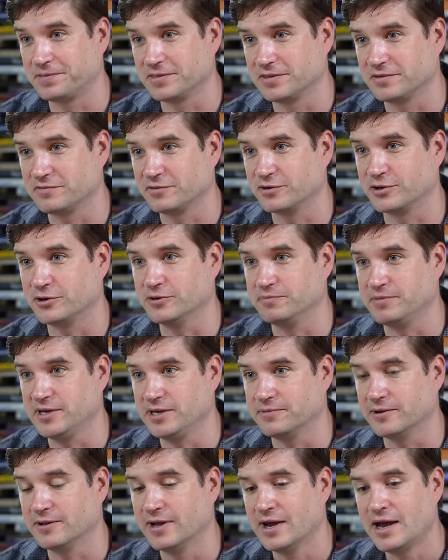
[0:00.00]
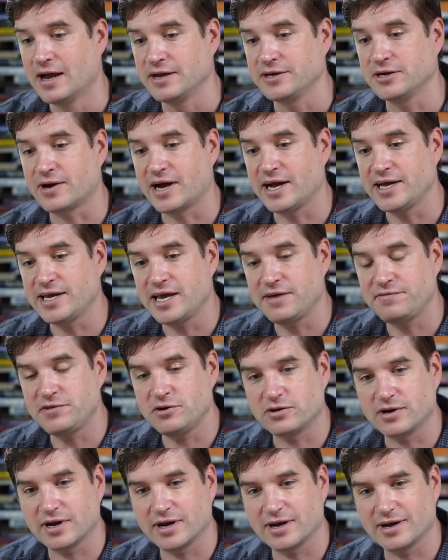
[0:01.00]
for good people. Yeah. You know, I gave
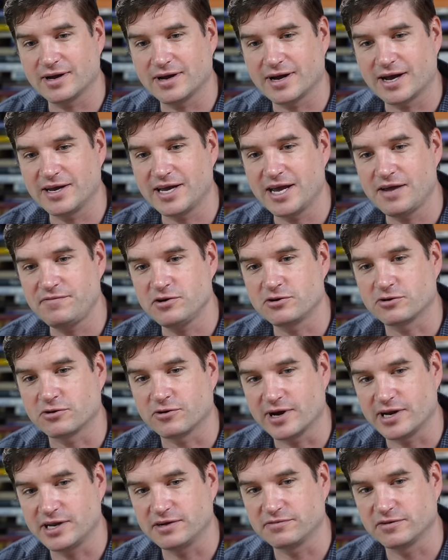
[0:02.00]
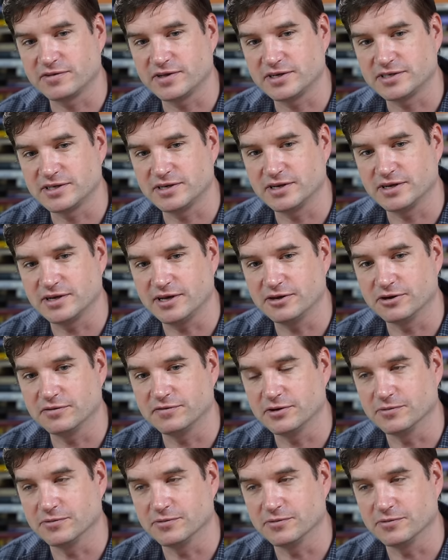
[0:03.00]
you I gave you credit for this in an interview